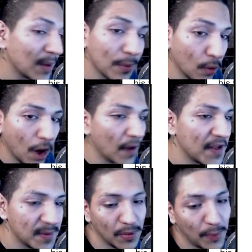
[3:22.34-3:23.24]
all
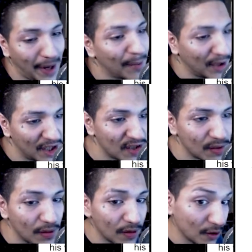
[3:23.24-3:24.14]
these people pay money
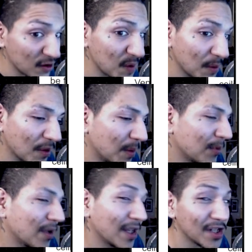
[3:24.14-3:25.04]
to, those people, the
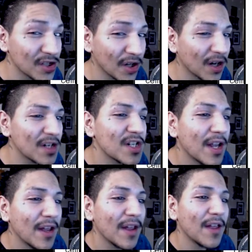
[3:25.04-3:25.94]
people in charge,
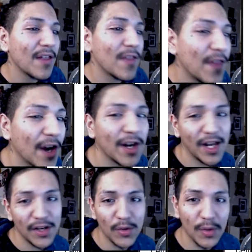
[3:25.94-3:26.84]
they're
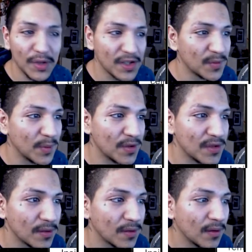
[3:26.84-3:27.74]
not doing what they're supposed
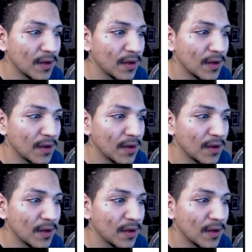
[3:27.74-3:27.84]
to.